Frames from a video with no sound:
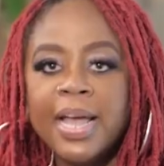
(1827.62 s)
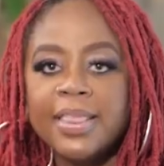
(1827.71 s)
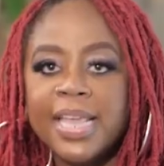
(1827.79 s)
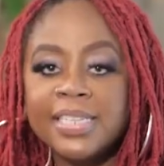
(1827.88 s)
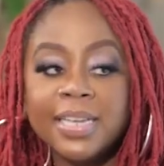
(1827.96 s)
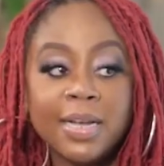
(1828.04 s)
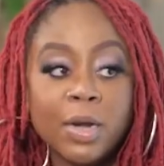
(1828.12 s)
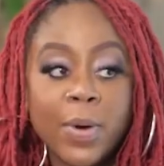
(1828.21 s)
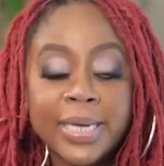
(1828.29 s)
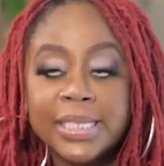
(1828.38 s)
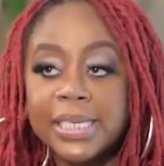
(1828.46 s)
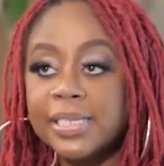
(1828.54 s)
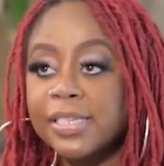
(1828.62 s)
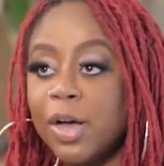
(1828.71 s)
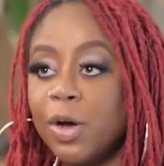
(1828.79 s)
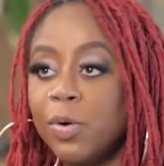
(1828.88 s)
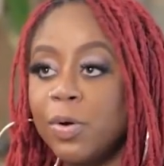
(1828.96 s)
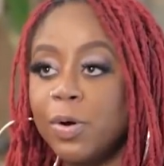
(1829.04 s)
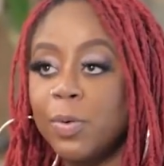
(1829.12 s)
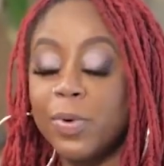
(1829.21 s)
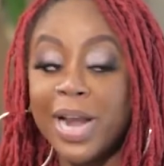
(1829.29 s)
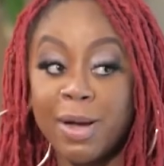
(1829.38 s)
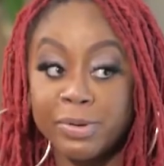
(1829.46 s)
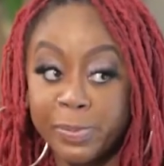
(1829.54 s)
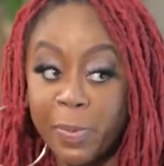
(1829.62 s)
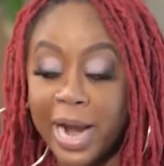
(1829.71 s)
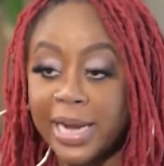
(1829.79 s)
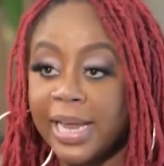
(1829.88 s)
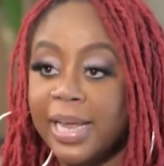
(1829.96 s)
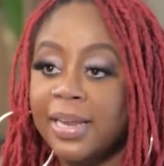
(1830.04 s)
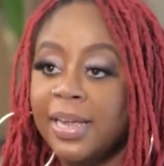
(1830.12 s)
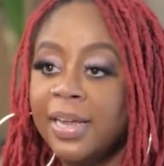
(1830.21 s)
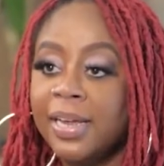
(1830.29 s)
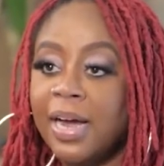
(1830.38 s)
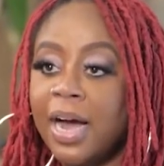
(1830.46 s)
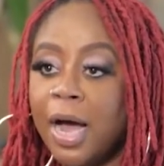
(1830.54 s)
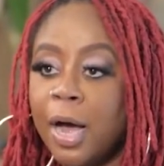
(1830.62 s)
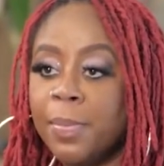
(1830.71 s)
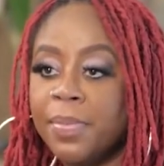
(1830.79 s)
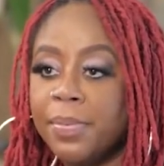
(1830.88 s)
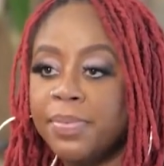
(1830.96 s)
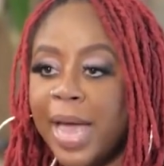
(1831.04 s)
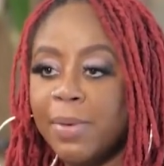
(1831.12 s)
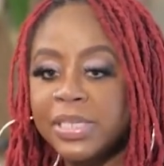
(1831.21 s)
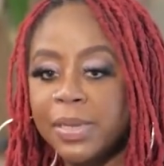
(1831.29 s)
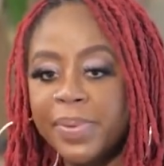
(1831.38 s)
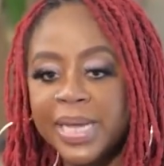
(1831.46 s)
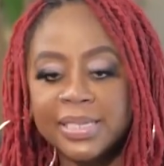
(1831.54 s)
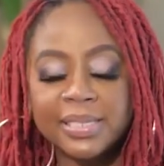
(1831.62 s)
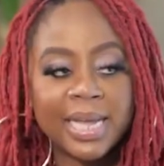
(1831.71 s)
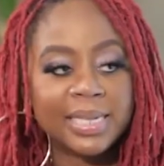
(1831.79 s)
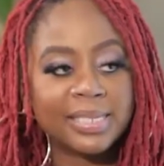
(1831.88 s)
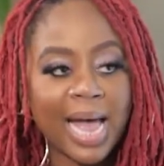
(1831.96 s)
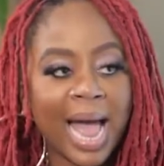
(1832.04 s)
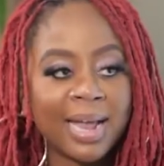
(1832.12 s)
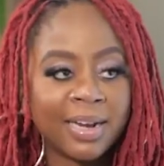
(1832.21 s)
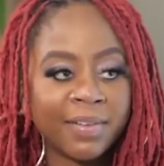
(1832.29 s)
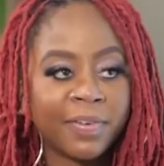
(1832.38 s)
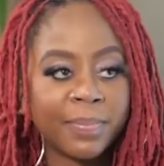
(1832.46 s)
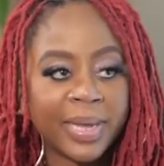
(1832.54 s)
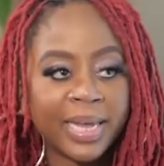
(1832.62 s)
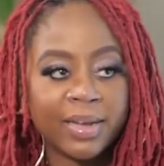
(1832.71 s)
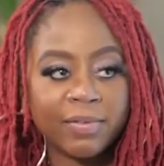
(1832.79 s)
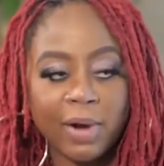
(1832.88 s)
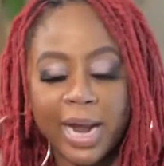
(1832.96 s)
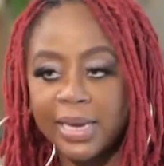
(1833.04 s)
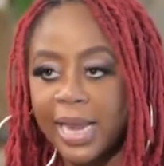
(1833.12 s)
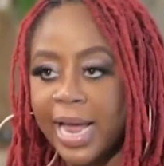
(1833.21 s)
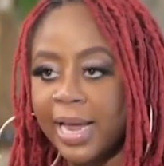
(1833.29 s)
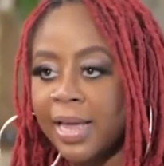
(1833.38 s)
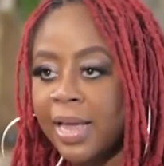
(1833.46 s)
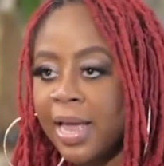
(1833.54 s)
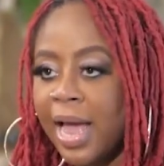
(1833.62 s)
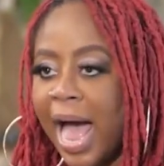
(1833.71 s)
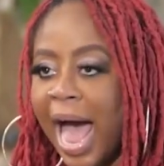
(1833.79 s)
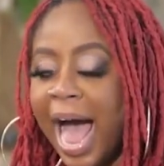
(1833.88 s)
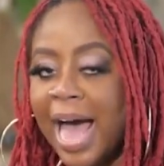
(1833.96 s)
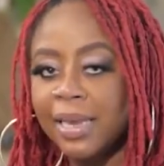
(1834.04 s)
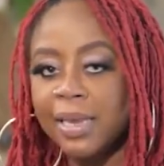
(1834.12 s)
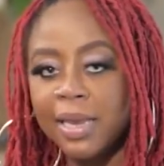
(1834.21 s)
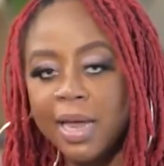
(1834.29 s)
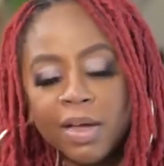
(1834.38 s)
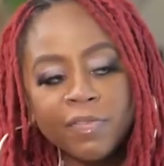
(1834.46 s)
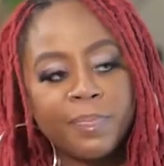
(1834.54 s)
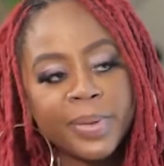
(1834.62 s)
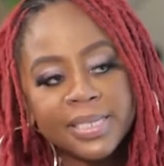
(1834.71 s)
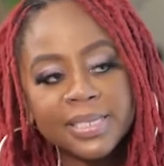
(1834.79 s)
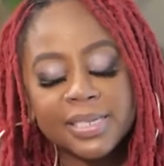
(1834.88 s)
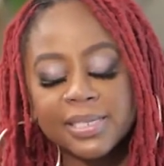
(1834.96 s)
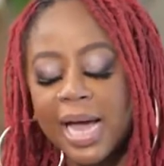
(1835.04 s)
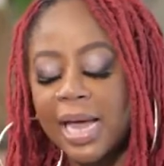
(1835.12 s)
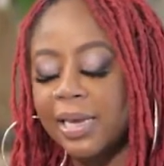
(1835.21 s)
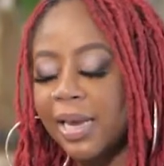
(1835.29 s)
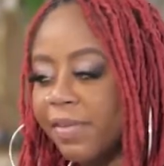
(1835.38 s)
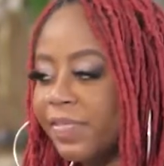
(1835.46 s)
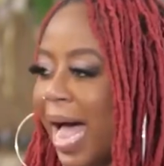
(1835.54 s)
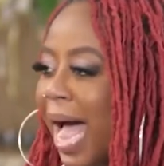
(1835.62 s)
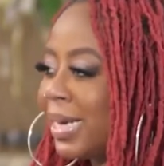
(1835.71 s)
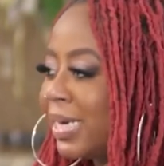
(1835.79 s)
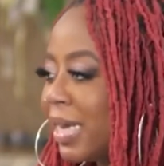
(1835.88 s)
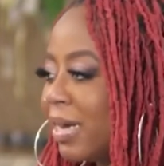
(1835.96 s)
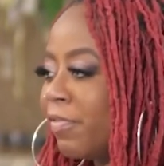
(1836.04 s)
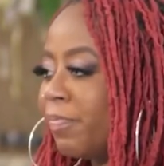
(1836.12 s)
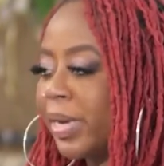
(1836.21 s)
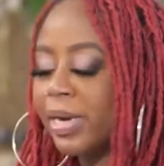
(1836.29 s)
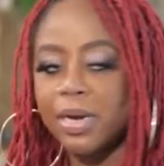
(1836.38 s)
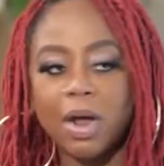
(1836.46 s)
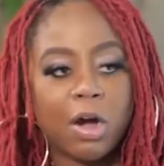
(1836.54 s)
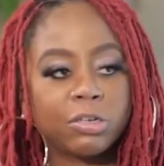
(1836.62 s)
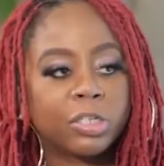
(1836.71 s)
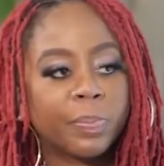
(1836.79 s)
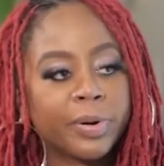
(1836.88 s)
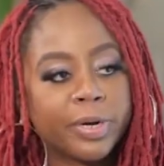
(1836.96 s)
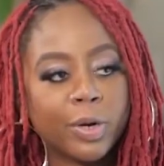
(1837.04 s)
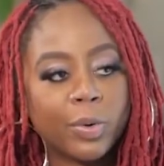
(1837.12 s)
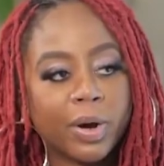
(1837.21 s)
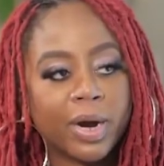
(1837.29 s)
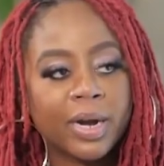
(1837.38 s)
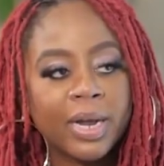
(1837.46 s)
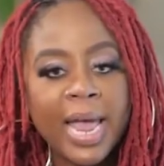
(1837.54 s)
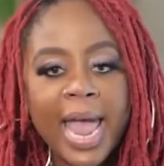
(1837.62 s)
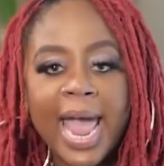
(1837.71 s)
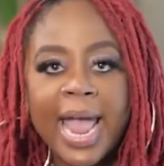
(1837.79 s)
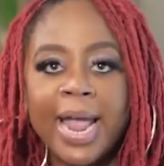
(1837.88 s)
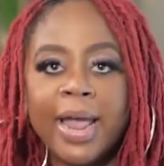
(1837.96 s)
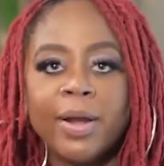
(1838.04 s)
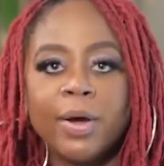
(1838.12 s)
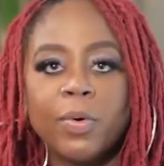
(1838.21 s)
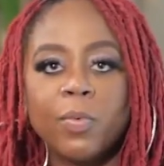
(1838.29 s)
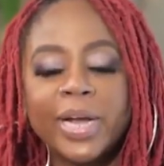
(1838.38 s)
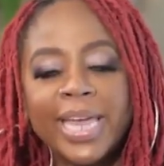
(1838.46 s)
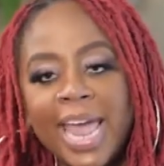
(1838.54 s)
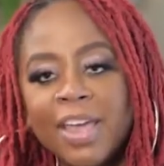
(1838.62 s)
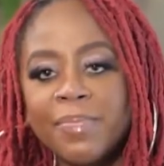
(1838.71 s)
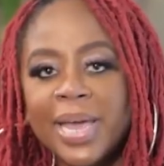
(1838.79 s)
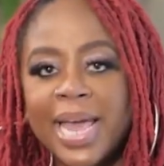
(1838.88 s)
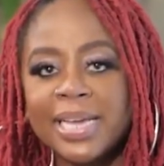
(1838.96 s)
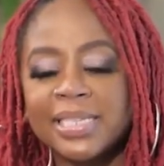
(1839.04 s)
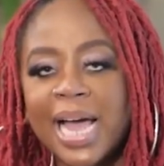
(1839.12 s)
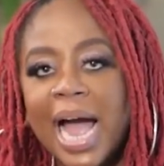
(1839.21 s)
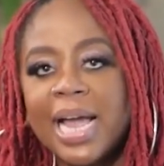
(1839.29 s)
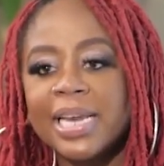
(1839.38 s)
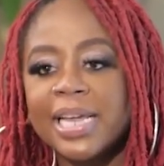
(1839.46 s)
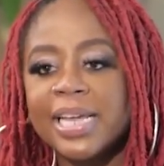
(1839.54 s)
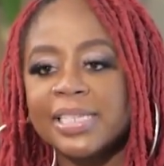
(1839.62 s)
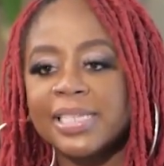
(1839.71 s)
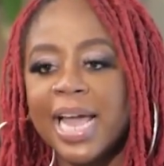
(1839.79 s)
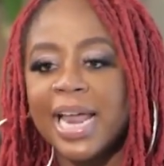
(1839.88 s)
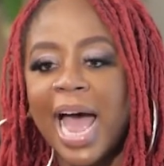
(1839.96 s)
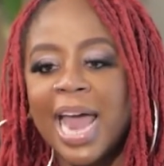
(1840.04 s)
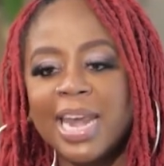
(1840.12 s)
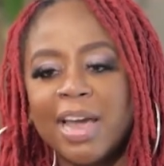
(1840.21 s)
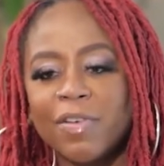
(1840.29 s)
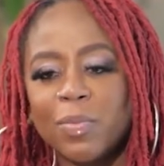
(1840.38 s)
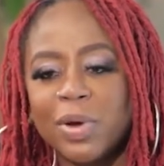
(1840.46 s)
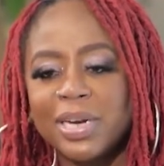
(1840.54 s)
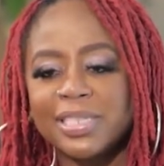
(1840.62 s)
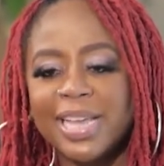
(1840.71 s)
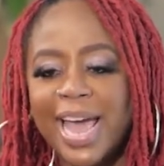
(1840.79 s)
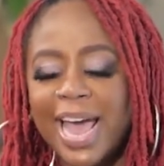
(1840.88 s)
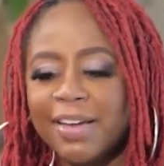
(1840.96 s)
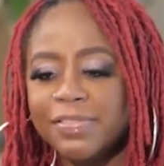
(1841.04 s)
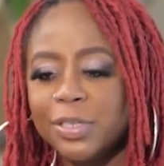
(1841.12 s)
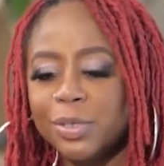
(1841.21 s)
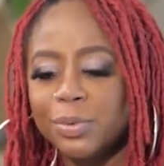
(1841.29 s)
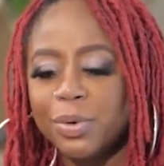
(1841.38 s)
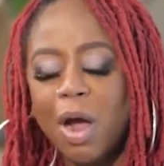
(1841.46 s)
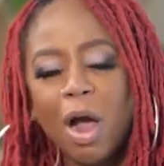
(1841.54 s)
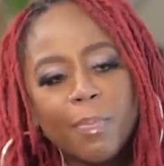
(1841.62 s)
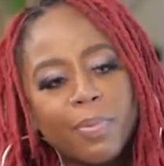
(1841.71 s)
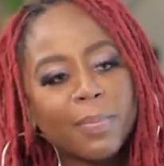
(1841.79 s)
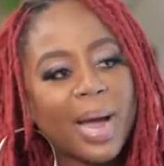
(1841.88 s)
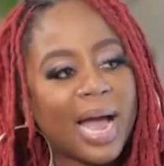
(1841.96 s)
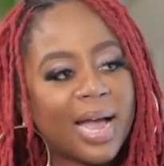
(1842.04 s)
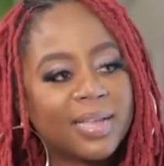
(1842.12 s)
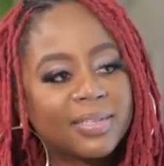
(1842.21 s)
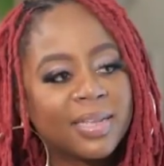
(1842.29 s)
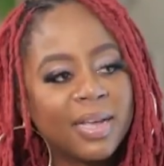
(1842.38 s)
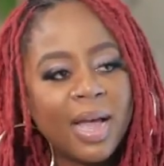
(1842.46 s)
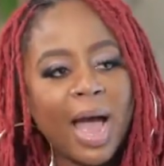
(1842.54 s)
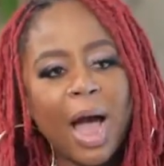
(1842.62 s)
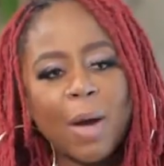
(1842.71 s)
That's a good question. So when I was pregnant, that was the biggest anxiety for me, right? Like, I love business. I love the idea of being an entrepreneur. And what gave me anxiety is that I never wanted to have to compromise. I